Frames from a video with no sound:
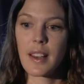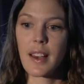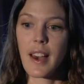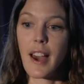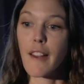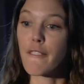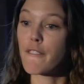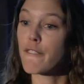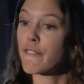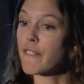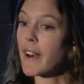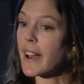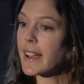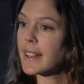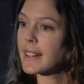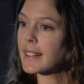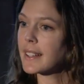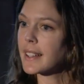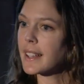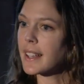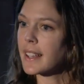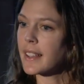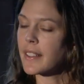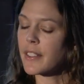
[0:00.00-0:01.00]
And
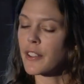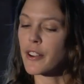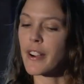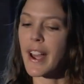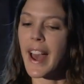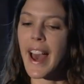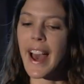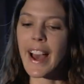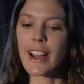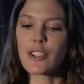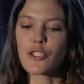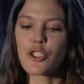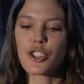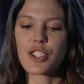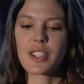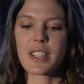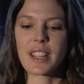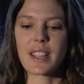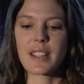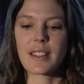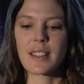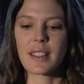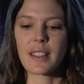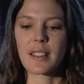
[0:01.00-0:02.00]
finally, they're
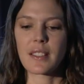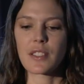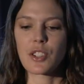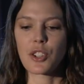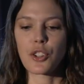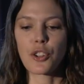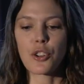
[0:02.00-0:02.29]
agitating to